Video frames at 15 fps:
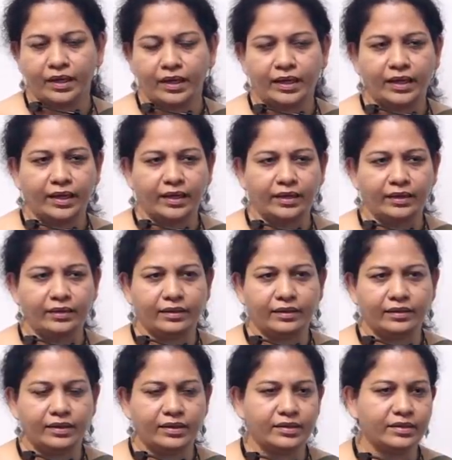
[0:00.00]
And
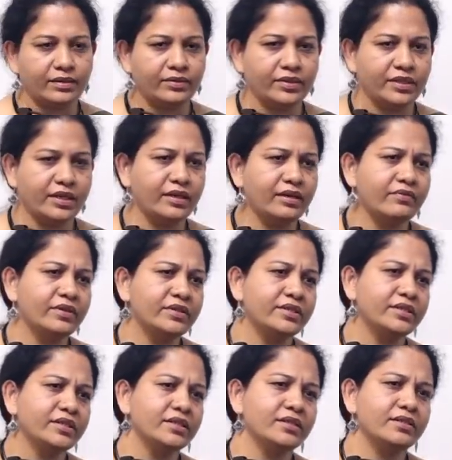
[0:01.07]
that's how it is. Any
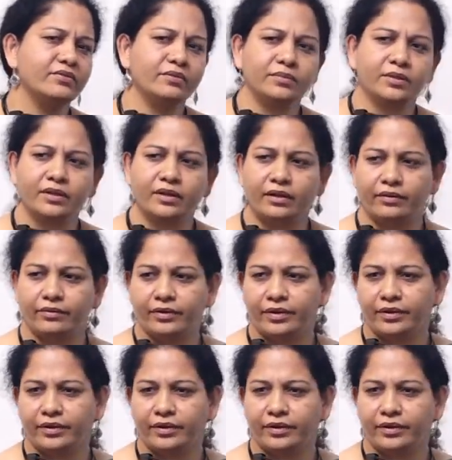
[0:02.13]
questions from the crowd?